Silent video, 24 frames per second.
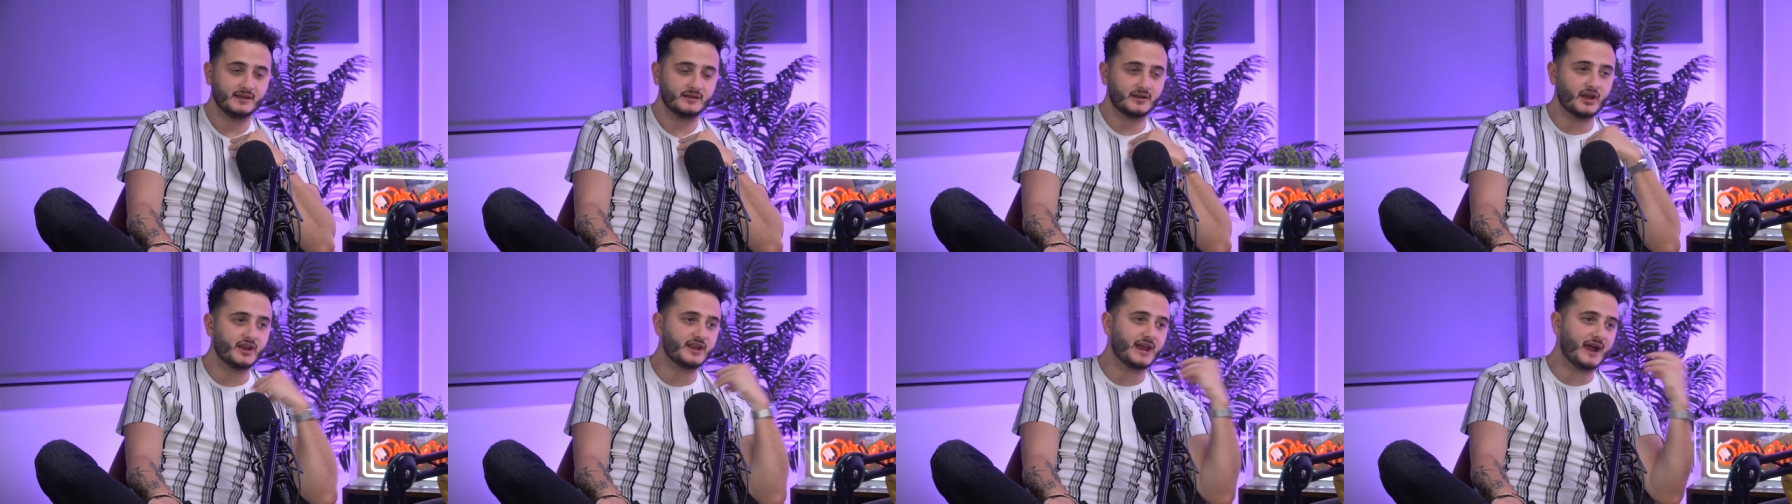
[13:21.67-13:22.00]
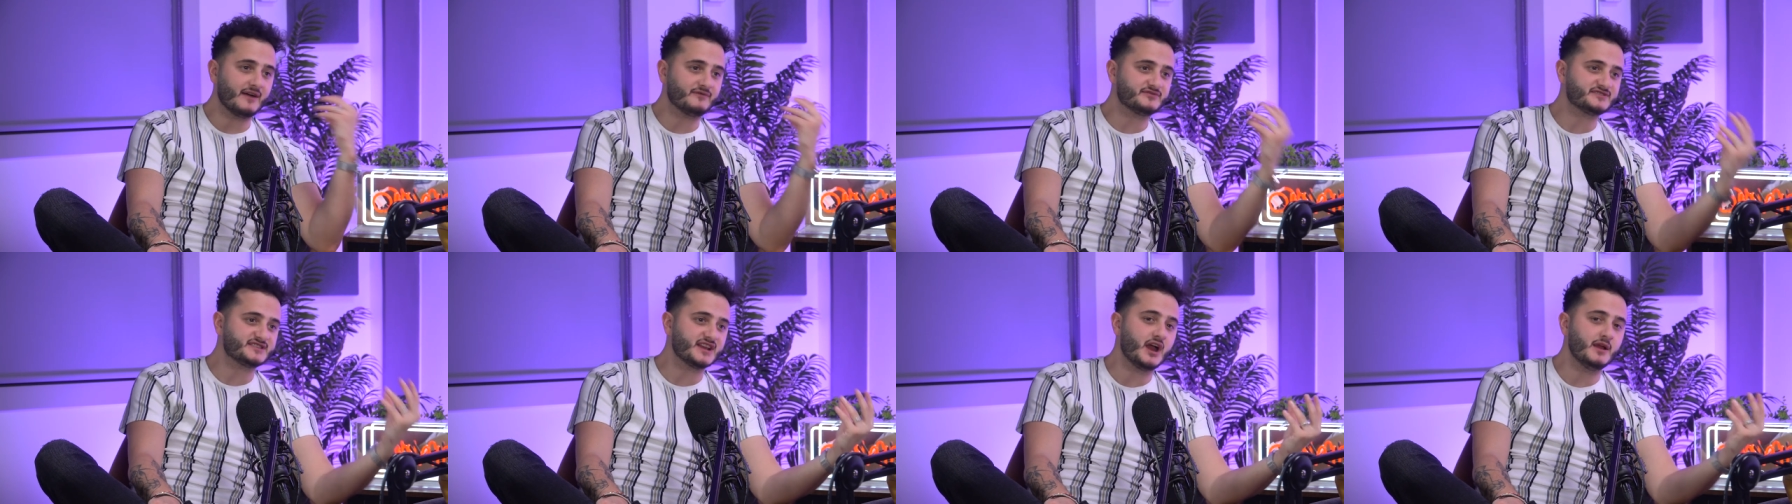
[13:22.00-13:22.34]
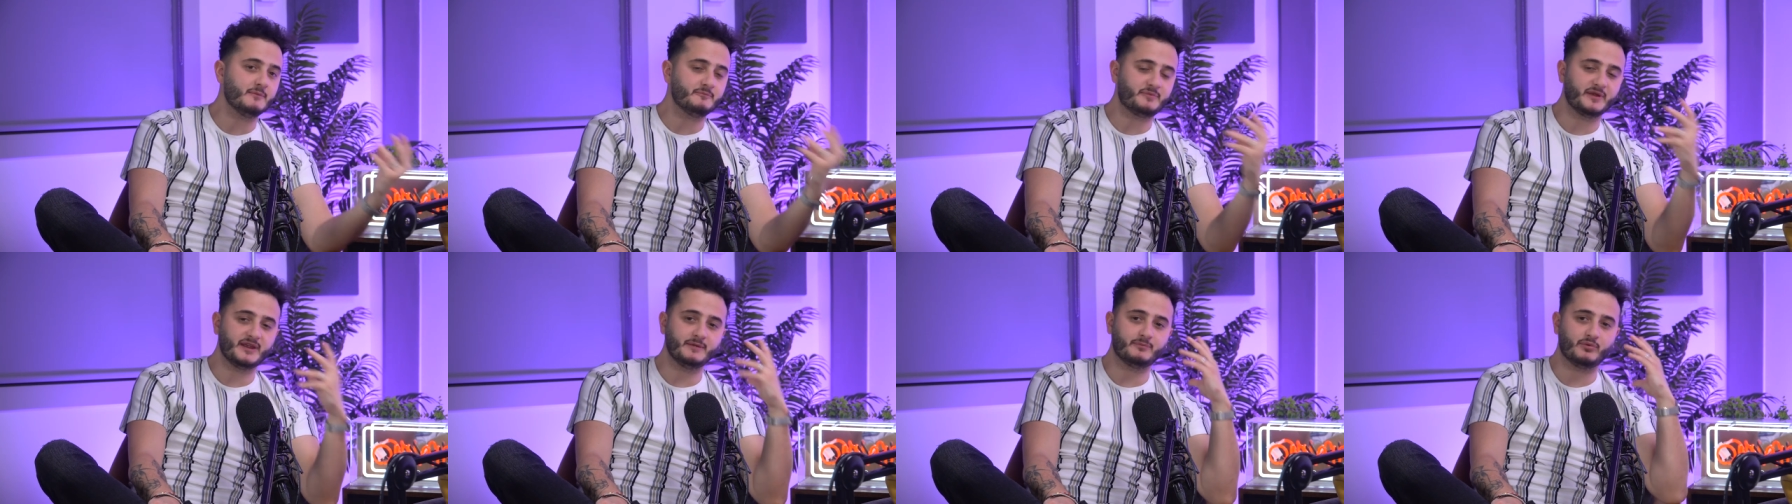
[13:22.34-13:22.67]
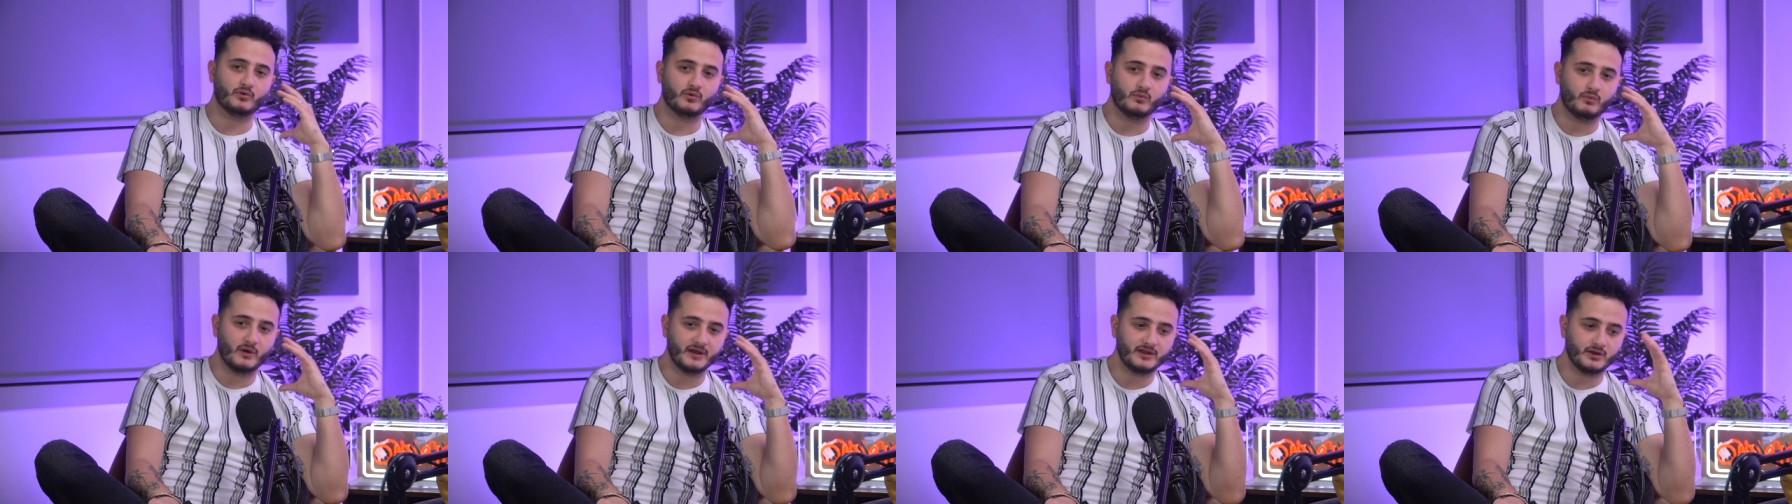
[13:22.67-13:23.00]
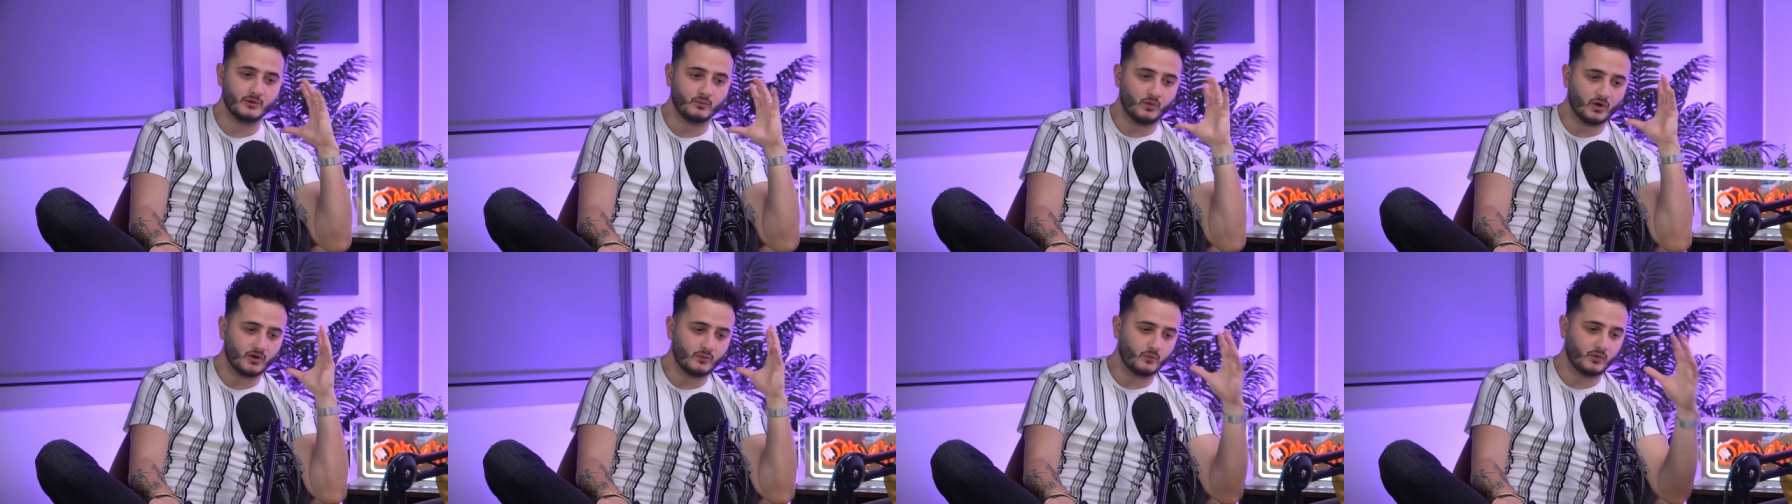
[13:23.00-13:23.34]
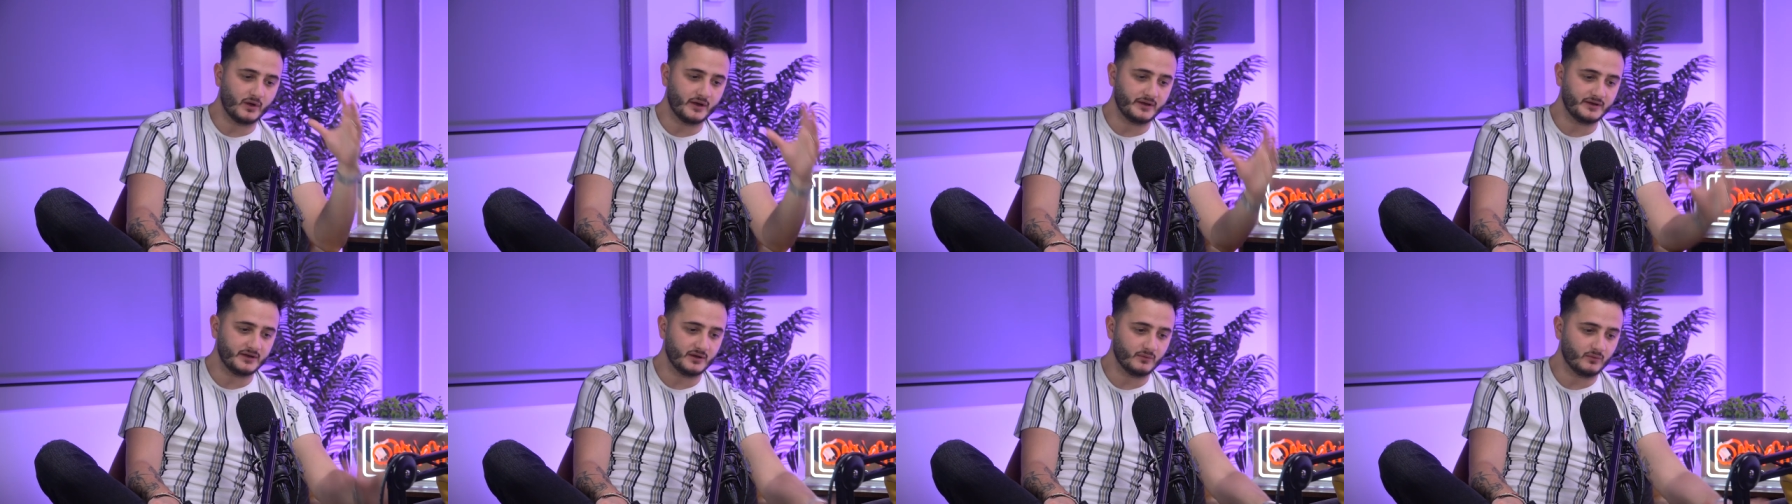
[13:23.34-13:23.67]
Like, you have certain people when you
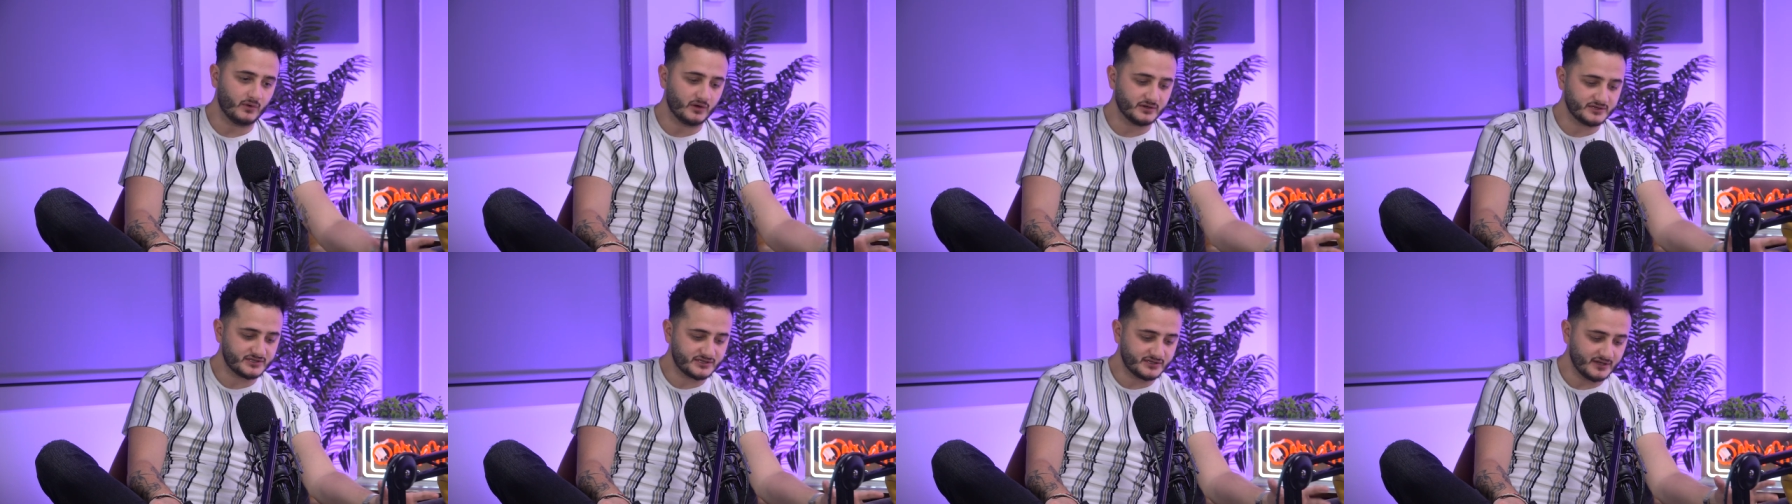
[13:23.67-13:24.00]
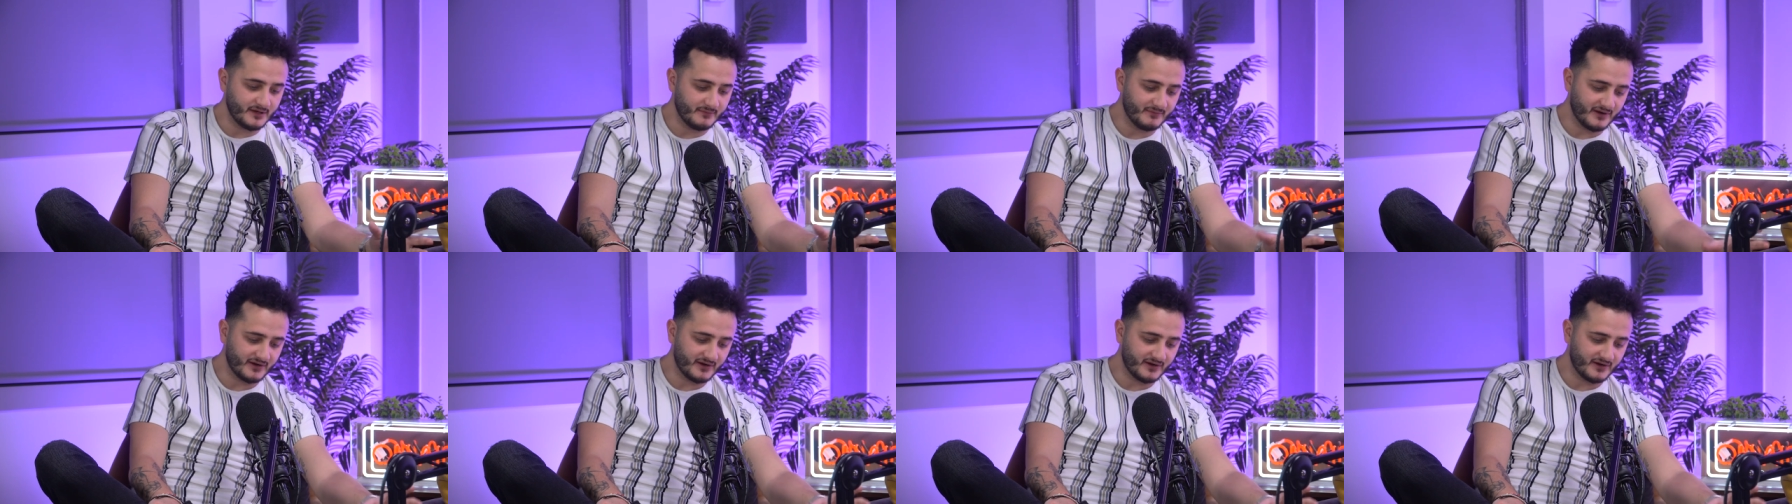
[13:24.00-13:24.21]
when you watch the